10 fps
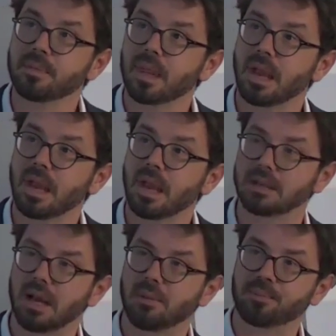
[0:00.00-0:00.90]
And
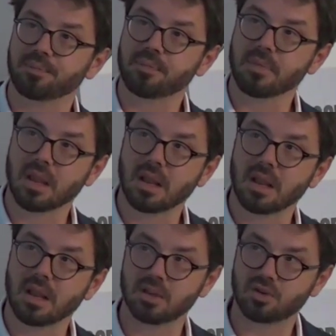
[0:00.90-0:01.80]

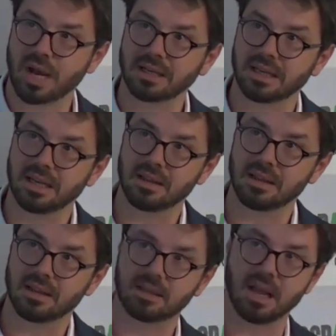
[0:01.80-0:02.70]
just to add here
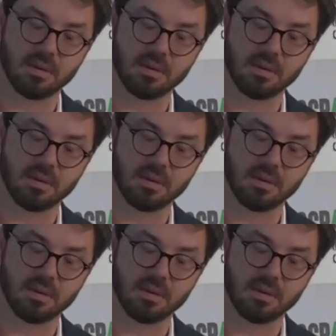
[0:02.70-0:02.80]
that